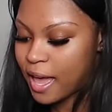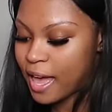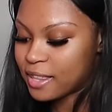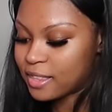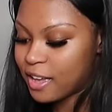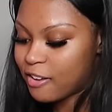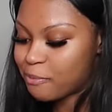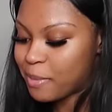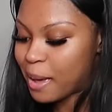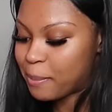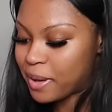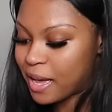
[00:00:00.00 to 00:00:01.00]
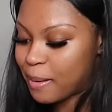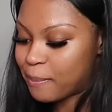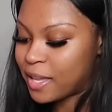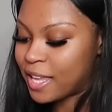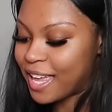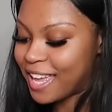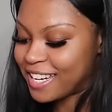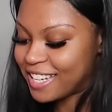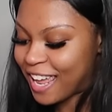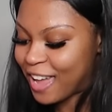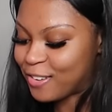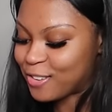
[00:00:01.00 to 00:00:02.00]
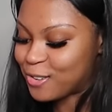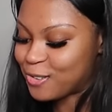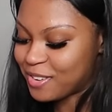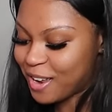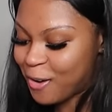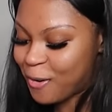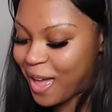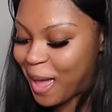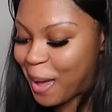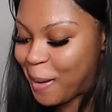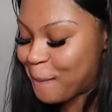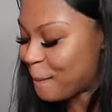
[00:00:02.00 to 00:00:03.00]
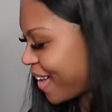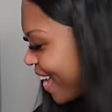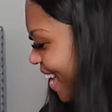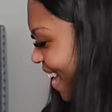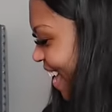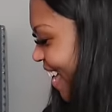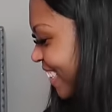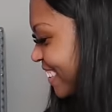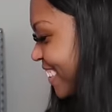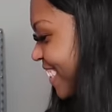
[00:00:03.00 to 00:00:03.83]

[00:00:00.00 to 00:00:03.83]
I love my mommy and now you know how much.